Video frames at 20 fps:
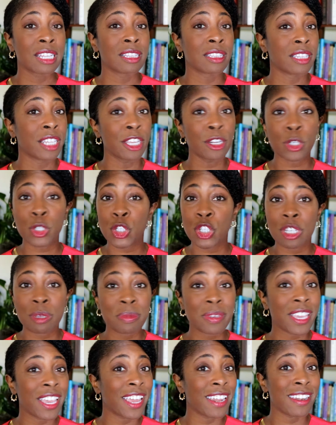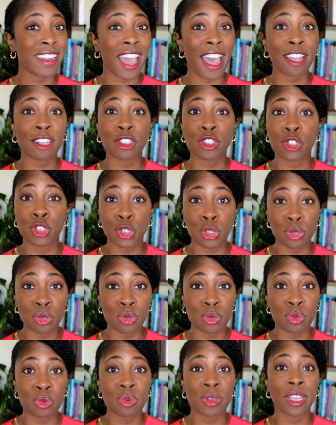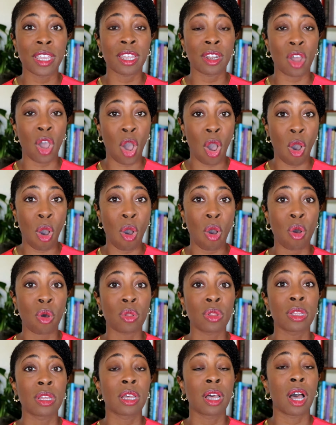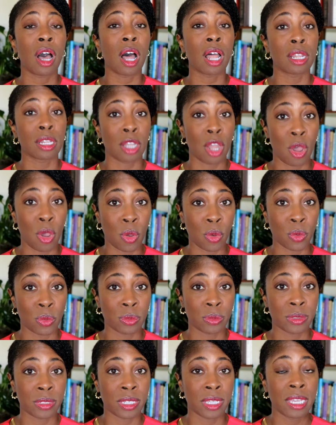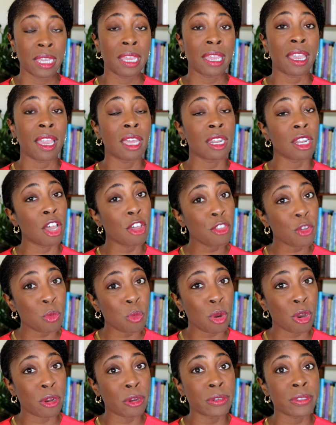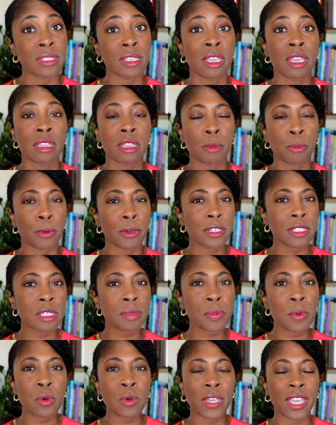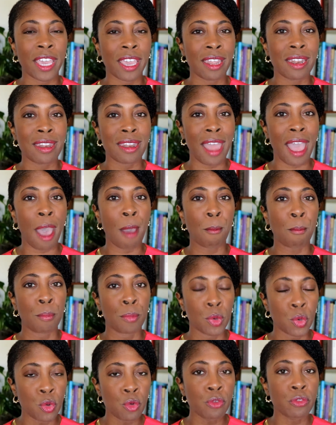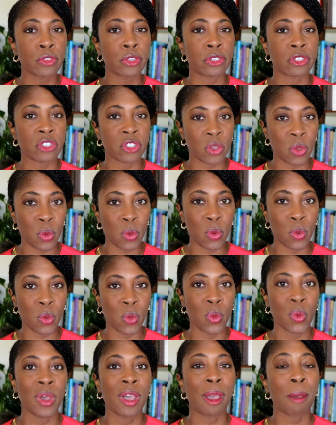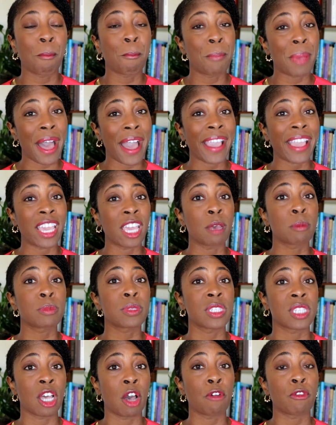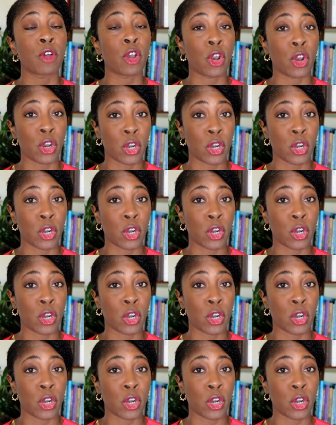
leadership cannot do it all alone. In other words, the principal cannot move the school by himself or